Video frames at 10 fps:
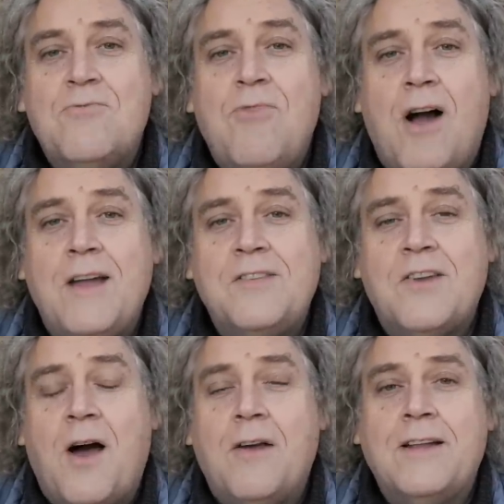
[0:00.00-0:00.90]
Right,
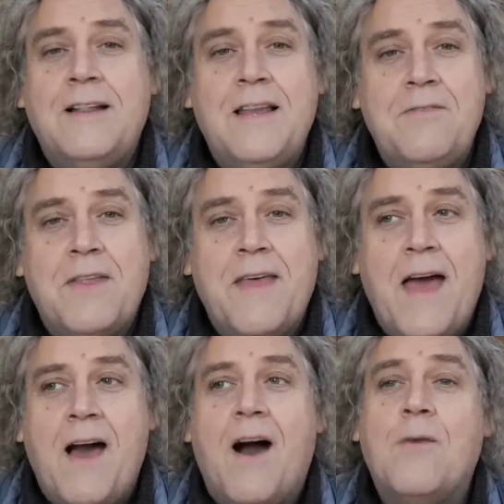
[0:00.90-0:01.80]
I'm going to leave it
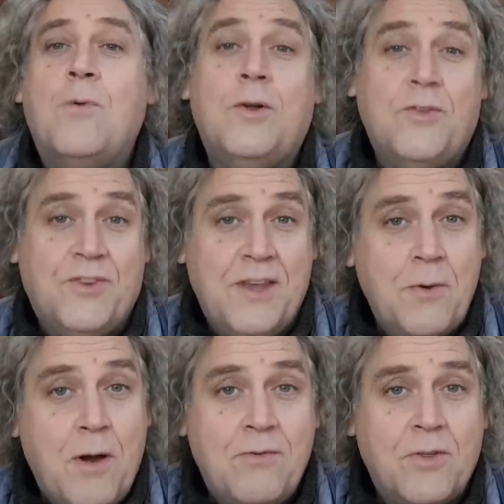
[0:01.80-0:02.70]
there. I will see
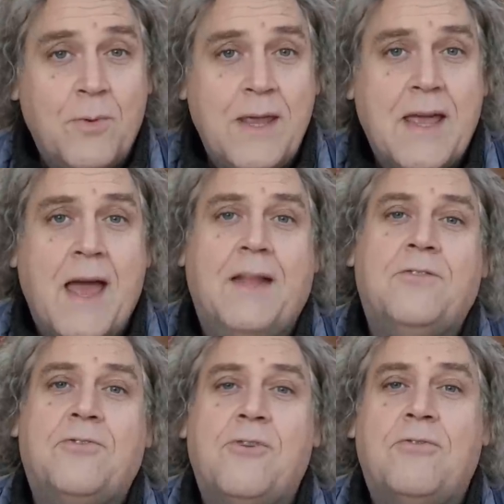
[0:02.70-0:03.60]
you over the
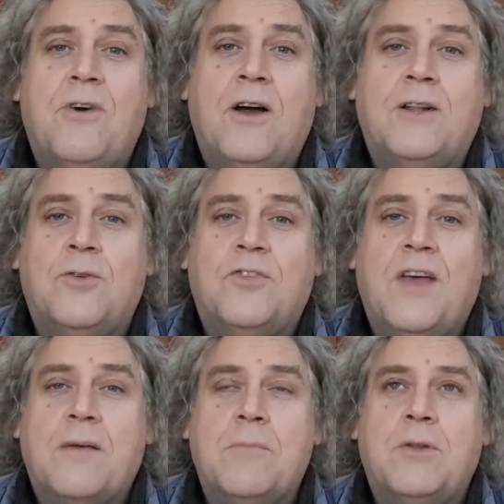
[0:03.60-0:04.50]
weekend for a final
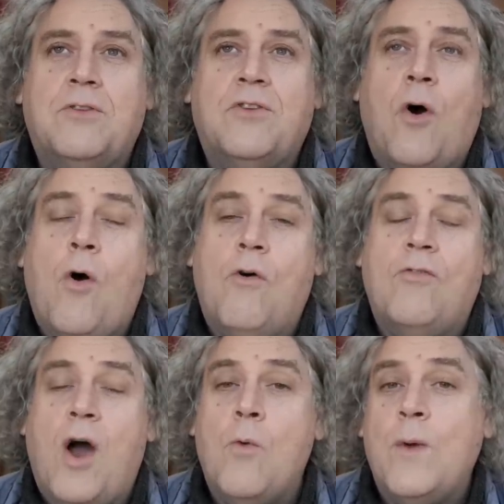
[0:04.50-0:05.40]
segment
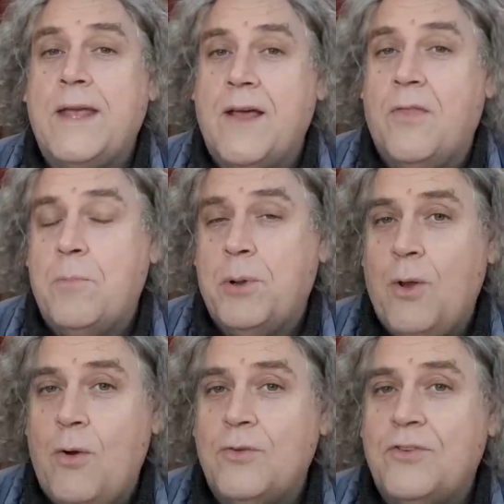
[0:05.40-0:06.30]
of A Week at the
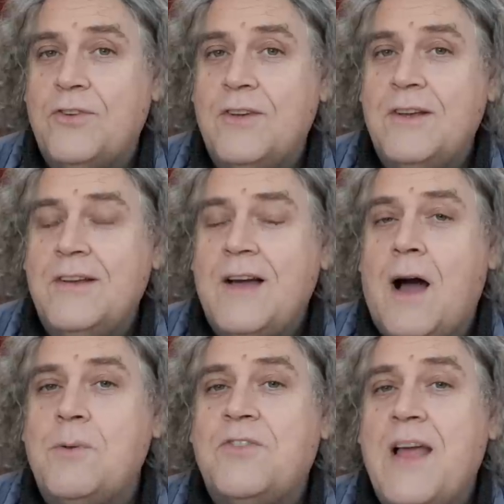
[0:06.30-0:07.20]
Plot.
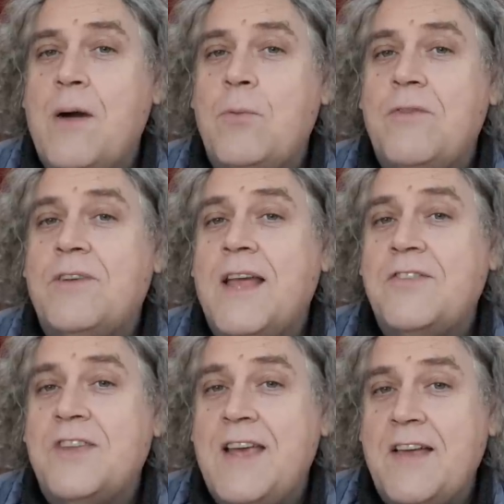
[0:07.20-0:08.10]
I was down with
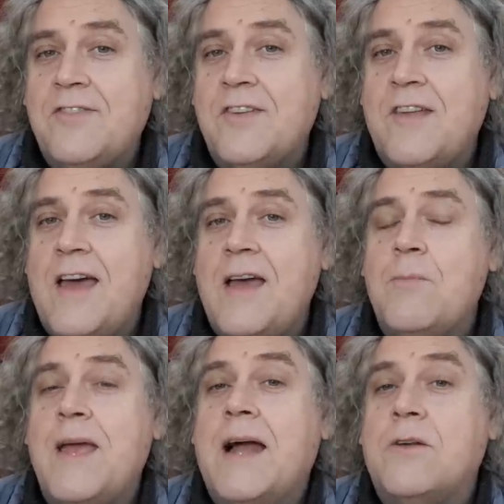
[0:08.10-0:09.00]
Vanessa yesterday
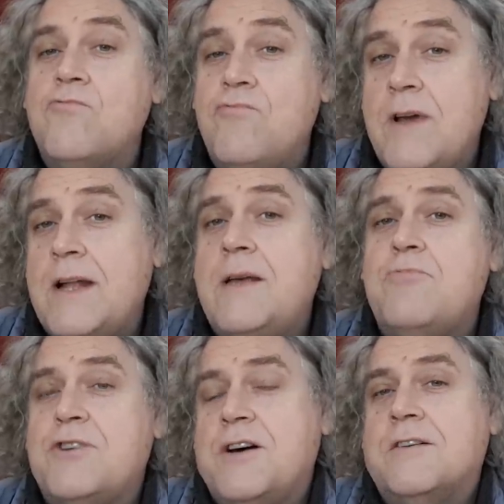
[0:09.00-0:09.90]
and we had a really
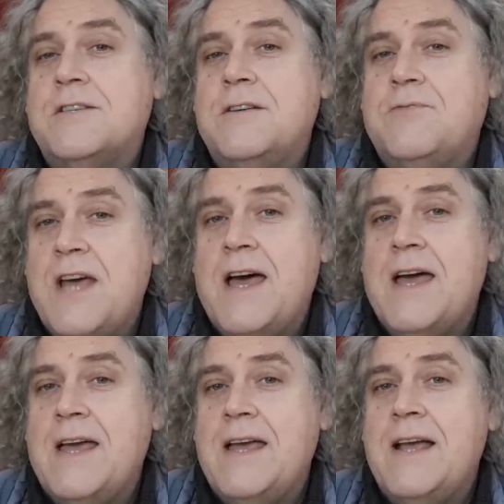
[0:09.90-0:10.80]
productive
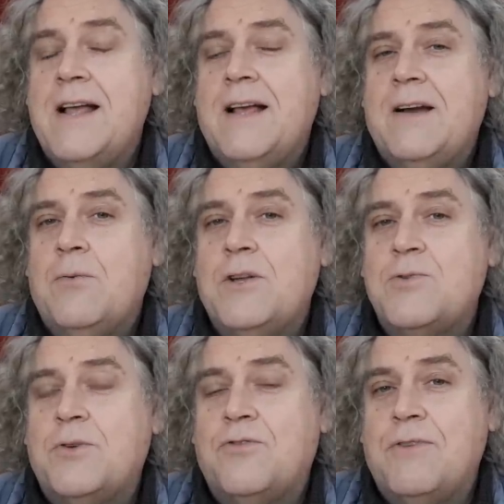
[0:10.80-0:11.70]
day,
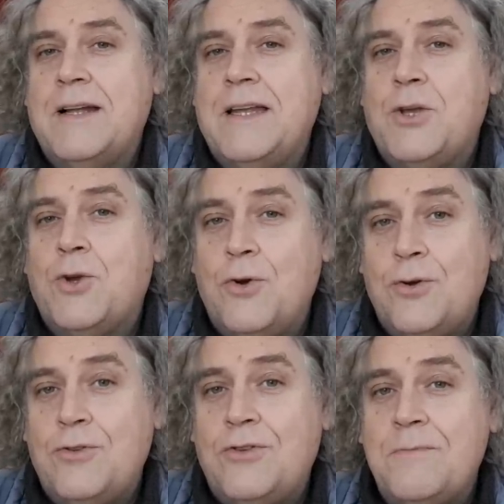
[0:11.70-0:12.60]
which was really
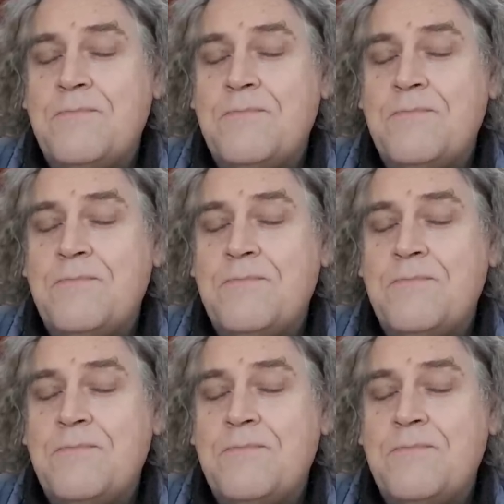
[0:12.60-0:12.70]
good.